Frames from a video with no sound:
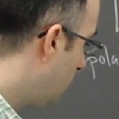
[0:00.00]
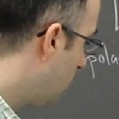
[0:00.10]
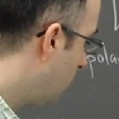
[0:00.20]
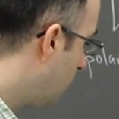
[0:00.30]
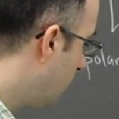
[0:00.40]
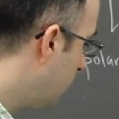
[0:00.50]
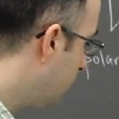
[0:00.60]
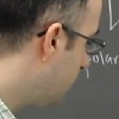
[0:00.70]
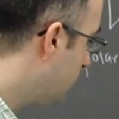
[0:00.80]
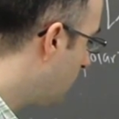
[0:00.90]
we're going to need
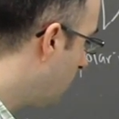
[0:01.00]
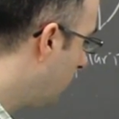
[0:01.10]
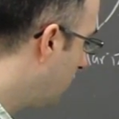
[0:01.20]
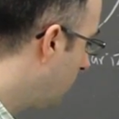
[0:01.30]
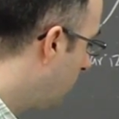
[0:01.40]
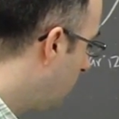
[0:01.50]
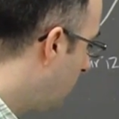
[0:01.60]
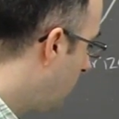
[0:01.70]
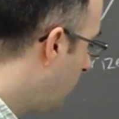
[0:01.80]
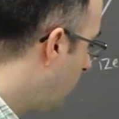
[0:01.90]
this as well,
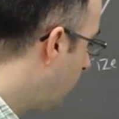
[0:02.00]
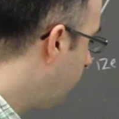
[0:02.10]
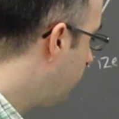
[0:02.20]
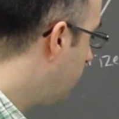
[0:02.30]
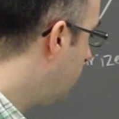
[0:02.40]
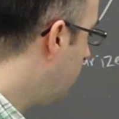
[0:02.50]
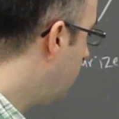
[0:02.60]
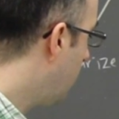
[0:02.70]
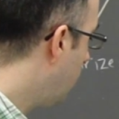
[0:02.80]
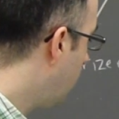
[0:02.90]
of
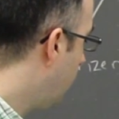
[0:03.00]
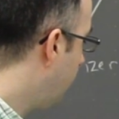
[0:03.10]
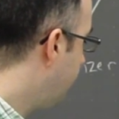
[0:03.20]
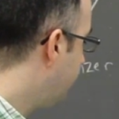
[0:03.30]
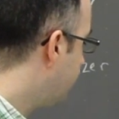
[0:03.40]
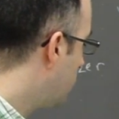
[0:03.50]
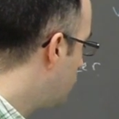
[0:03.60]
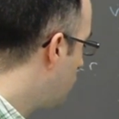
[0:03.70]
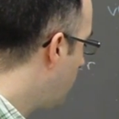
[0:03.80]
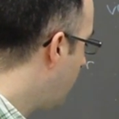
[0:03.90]
the um,
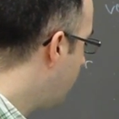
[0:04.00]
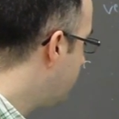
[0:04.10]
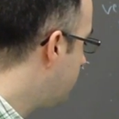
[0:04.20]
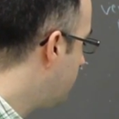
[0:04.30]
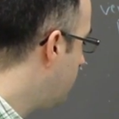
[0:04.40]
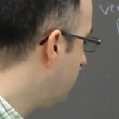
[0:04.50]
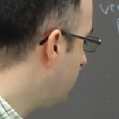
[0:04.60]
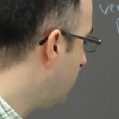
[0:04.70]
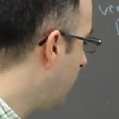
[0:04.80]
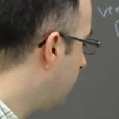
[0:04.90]

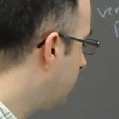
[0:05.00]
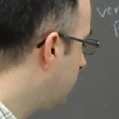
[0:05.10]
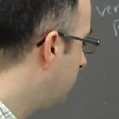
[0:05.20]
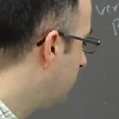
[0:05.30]
transmitted light.